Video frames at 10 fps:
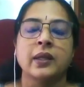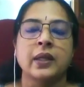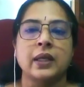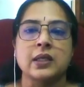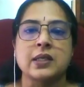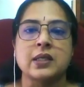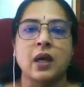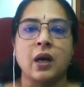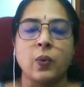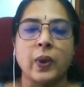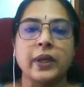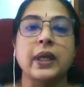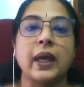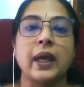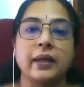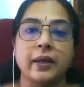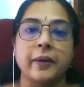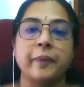That is, one can